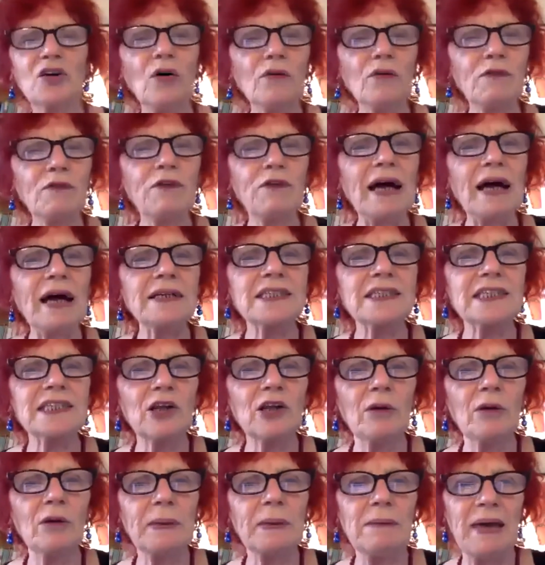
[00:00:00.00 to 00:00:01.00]
Fat
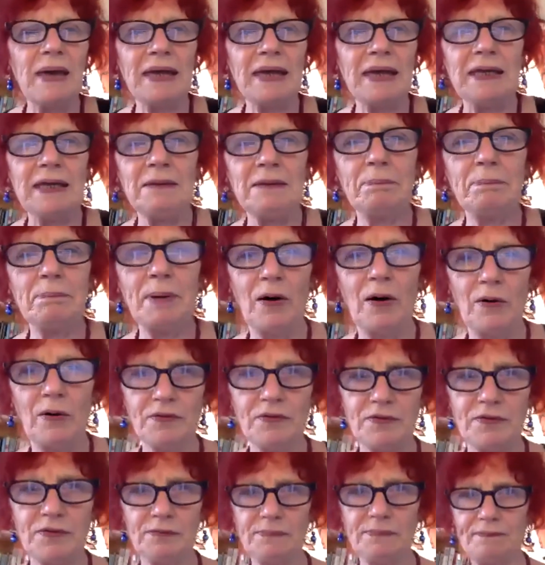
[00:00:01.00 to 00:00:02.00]
Slobby Men in
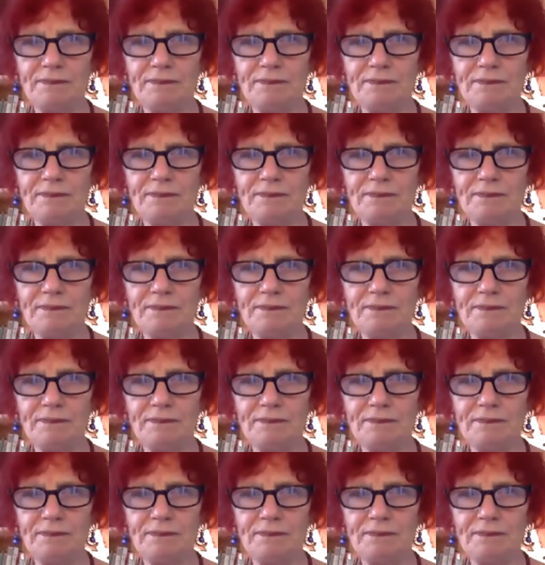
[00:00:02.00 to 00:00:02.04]
Bars.